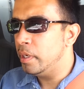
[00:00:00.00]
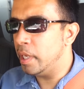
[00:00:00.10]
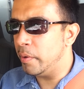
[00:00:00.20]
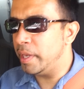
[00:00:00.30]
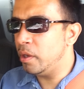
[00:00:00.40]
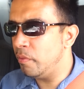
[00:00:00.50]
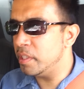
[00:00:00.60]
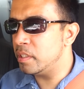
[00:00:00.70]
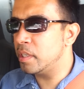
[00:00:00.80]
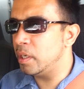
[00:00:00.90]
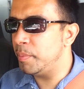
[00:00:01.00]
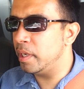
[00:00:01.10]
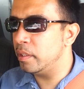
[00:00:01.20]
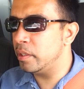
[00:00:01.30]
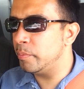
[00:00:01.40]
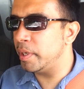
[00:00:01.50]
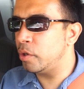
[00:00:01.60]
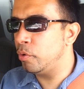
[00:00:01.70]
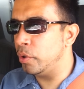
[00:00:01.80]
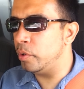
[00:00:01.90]
Now I know this is going to be a little bit
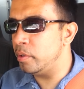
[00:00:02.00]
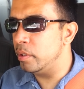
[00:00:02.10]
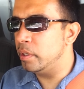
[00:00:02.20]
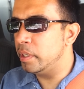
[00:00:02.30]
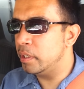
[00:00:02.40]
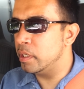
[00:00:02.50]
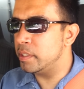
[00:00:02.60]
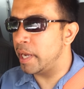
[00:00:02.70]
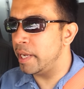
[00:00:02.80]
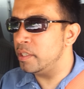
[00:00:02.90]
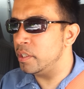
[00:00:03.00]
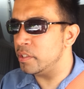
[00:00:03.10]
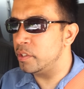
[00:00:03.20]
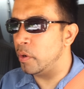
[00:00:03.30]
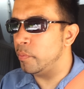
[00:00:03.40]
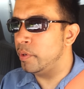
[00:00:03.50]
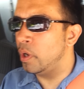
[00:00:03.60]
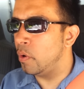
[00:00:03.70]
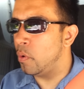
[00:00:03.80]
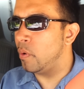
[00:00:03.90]
crude because I just don't
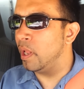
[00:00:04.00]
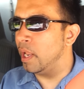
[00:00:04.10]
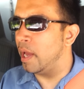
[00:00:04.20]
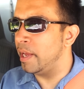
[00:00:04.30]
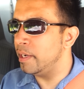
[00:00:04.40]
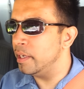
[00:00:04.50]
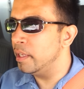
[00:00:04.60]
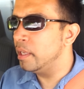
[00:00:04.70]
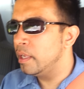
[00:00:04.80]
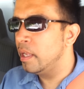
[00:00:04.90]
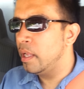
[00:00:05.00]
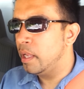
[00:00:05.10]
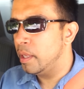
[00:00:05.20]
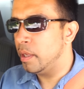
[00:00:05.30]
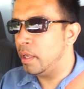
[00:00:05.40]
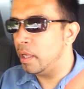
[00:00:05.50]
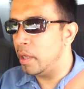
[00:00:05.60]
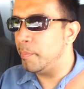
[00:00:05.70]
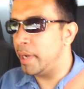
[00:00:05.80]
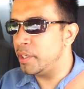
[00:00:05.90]
know a lot,
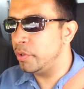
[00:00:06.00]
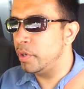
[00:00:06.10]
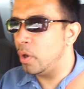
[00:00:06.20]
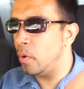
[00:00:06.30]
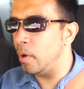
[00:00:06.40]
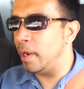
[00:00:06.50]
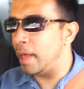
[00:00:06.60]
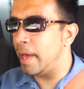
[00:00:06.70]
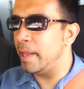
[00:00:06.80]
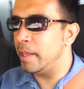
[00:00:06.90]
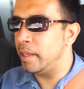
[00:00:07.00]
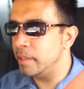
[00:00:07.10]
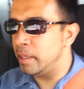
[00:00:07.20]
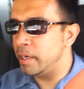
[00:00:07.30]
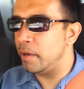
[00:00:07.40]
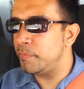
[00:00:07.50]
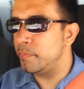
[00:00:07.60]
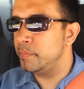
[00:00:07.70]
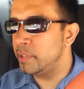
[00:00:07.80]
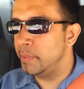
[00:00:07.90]
uh, but I do know a lot enough
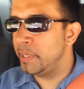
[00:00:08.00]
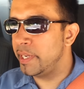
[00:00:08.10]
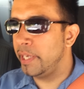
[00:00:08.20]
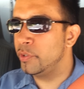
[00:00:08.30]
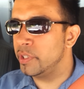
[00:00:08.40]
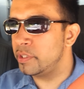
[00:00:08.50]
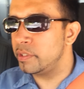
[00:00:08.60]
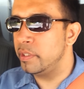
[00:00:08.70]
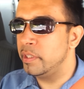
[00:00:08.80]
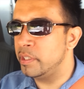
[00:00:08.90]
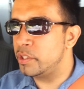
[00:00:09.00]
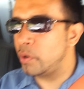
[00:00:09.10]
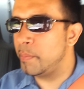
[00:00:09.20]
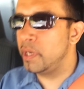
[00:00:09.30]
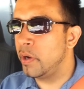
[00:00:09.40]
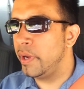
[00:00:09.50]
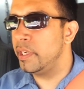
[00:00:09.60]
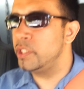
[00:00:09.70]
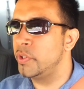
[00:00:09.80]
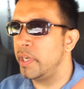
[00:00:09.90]
to be dangerous, and so I'm going to go ahead
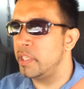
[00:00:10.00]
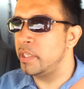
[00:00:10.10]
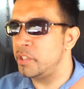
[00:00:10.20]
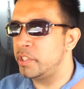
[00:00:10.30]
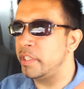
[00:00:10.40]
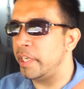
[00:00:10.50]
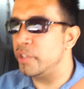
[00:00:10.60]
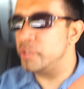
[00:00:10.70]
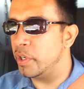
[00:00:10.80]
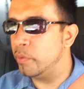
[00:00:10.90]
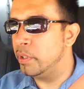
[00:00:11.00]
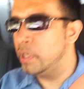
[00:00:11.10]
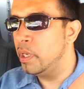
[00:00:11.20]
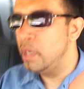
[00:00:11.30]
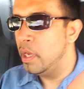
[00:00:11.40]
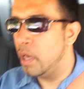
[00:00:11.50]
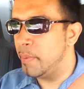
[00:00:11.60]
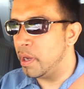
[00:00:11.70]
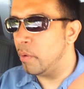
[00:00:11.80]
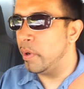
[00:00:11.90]
and try to touch the danger zone
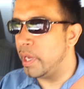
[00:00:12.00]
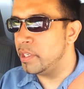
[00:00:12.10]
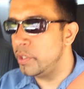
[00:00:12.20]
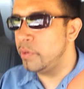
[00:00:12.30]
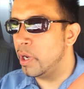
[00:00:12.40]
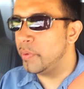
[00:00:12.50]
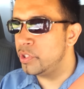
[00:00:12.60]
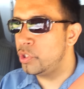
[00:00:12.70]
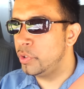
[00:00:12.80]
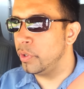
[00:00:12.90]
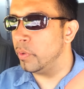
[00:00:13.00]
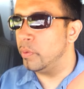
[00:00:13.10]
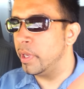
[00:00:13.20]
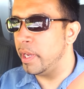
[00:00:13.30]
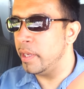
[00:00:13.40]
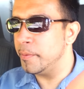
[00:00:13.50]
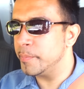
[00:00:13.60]
about what I do know is true, okay?